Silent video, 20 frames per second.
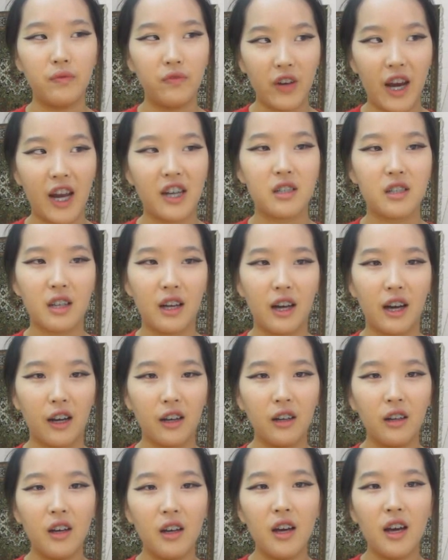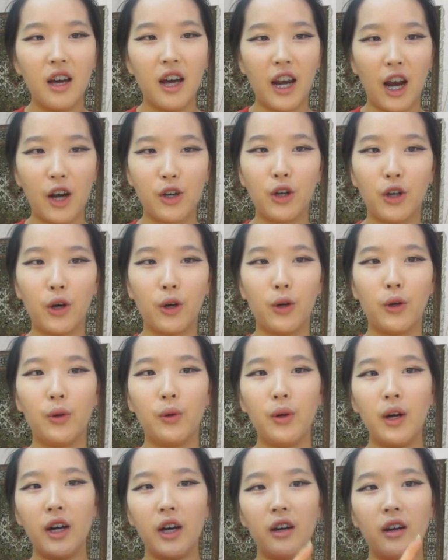fan sign, and I know